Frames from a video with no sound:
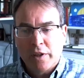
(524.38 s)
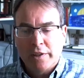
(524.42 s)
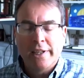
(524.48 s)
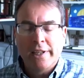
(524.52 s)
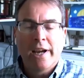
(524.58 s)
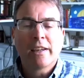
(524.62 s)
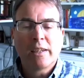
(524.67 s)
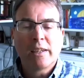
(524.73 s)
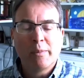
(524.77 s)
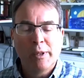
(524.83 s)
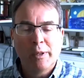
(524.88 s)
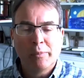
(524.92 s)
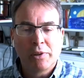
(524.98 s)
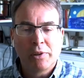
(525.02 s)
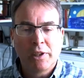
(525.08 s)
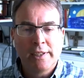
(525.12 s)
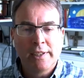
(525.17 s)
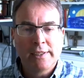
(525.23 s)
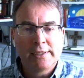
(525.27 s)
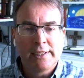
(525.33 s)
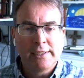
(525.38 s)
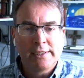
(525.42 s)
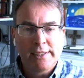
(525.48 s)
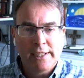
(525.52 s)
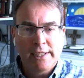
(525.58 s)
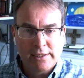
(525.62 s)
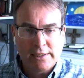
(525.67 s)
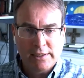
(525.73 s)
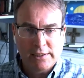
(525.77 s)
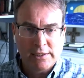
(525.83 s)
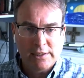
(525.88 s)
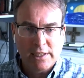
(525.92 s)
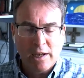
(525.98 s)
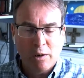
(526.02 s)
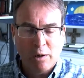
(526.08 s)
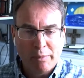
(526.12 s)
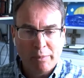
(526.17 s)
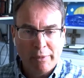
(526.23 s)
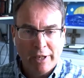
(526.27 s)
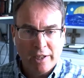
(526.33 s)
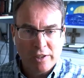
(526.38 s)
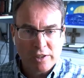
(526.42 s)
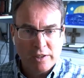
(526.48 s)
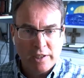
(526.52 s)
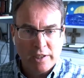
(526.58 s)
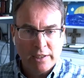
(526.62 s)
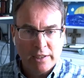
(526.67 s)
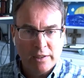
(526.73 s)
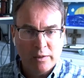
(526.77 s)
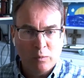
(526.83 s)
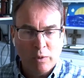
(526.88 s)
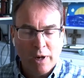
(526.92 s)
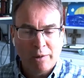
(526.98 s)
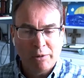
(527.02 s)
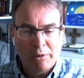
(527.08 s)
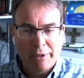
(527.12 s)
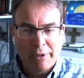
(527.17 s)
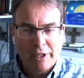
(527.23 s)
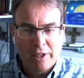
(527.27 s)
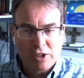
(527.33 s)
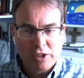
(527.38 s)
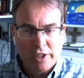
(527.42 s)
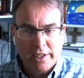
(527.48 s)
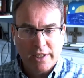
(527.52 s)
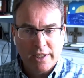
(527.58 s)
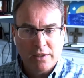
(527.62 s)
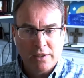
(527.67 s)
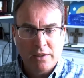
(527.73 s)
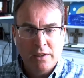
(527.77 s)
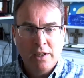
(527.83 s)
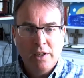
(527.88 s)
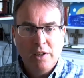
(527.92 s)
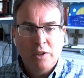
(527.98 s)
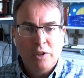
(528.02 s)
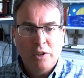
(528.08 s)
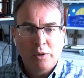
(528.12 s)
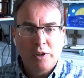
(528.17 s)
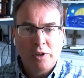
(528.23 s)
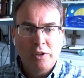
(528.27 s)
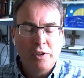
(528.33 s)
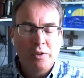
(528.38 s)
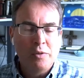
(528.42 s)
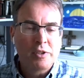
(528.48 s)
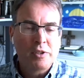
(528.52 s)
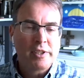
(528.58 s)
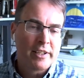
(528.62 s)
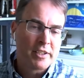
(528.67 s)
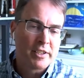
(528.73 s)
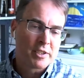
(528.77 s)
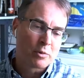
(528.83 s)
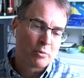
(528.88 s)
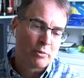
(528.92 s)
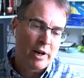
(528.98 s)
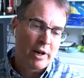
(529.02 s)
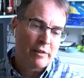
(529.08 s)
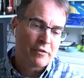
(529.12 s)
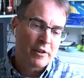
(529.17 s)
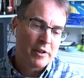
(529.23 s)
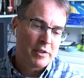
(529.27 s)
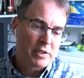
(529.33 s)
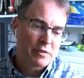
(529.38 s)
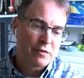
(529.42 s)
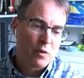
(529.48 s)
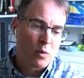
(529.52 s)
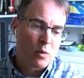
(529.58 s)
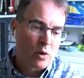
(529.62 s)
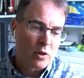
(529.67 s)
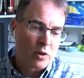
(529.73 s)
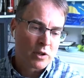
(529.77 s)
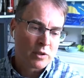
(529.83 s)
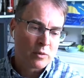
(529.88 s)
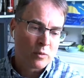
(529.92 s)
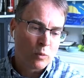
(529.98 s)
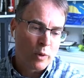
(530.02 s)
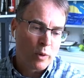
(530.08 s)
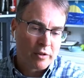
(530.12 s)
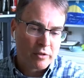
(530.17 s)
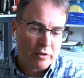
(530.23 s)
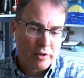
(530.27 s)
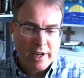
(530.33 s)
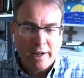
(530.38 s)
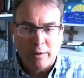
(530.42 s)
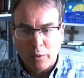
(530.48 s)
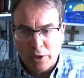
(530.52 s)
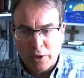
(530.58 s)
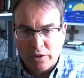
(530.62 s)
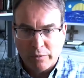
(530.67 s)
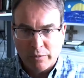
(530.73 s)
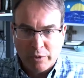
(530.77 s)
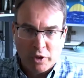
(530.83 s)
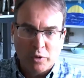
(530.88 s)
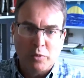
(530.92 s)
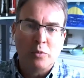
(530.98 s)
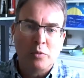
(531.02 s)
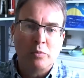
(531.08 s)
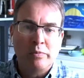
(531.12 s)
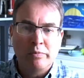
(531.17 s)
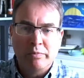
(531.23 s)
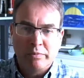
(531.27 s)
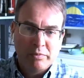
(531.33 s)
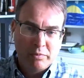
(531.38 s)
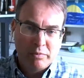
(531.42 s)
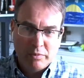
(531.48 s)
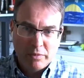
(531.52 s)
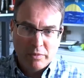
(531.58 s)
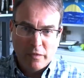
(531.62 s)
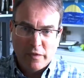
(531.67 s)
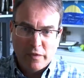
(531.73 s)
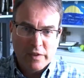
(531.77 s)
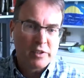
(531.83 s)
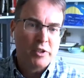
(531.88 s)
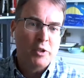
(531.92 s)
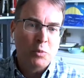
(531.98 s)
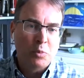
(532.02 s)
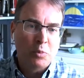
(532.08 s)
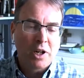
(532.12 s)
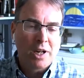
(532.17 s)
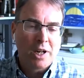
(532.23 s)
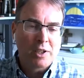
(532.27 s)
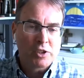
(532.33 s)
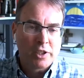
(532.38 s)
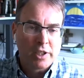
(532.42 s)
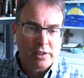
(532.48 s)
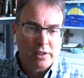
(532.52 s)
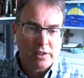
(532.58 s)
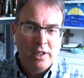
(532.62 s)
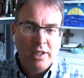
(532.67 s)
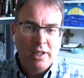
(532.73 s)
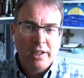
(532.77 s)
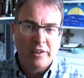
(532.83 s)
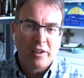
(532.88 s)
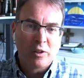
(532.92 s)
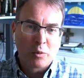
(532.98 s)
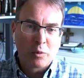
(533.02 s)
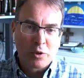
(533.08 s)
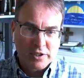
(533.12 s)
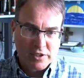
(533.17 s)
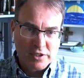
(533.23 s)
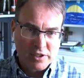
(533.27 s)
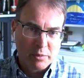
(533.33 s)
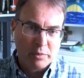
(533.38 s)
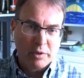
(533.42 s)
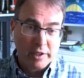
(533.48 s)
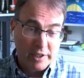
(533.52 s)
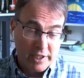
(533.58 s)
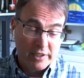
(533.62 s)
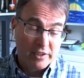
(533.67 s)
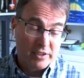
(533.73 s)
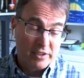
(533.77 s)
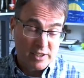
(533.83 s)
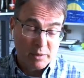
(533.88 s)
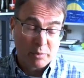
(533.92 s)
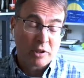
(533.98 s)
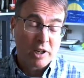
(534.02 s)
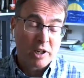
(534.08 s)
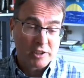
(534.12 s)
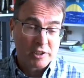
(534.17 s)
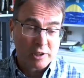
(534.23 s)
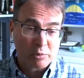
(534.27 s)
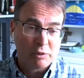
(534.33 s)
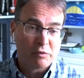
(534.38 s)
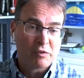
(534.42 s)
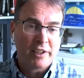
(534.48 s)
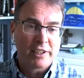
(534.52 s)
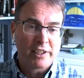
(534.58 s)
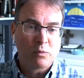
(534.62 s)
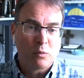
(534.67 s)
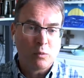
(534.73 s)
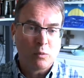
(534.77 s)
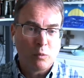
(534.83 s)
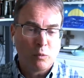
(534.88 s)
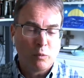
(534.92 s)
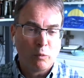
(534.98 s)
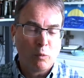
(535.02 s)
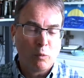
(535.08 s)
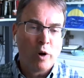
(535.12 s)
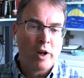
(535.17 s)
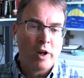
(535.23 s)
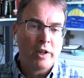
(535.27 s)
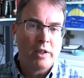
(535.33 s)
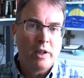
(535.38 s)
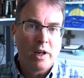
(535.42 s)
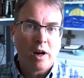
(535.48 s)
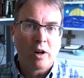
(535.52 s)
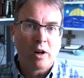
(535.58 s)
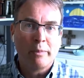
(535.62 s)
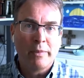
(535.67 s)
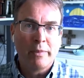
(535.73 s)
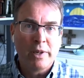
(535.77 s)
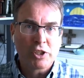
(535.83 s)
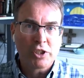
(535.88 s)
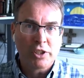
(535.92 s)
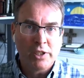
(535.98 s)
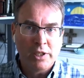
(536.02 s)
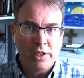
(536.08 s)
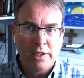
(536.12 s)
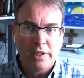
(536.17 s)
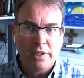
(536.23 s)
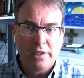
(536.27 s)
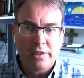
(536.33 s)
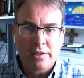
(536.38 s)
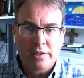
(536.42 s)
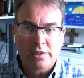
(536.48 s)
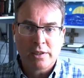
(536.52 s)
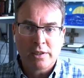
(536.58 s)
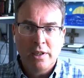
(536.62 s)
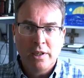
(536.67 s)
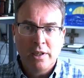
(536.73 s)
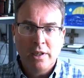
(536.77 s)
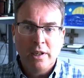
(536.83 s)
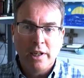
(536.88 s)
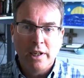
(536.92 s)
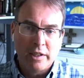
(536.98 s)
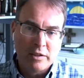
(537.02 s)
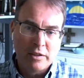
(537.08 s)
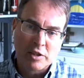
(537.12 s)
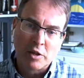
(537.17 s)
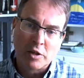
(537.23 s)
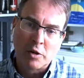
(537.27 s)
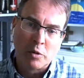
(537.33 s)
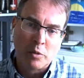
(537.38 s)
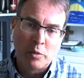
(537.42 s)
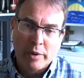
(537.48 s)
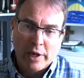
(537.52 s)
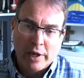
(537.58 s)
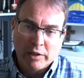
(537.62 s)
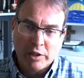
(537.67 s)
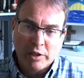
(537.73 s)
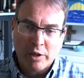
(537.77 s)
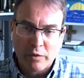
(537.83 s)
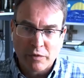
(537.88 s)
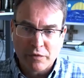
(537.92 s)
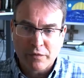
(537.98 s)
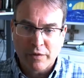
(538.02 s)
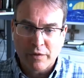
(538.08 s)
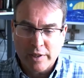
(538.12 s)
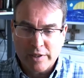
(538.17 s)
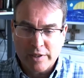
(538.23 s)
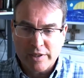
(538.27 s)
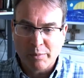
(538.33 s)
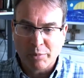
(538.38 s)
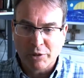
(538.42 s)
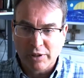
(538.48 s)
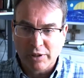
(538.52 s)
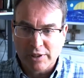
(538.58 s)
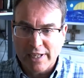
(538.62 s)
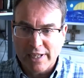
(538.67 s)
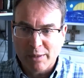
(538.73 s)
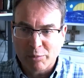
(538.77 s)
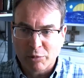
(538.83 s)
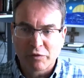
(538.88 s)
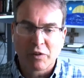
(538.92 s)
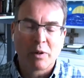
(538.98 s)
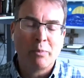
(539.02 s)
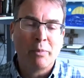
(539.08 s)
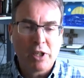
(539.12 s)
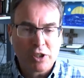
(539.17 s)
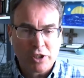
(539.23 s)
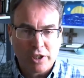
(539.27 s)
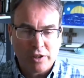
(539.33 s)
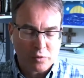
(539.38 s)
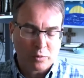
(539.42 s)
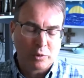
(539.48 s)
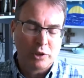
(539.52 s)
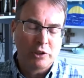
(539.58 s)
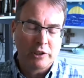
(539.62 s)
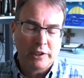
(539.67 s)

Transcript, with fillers: with a document in place that says this is how we manage data and why we manage data you can use that as a reference for whether or not we should do this new project. In other words, does the, again, does the project reflect what our mission is? And so, you know, a simple example, if our mission is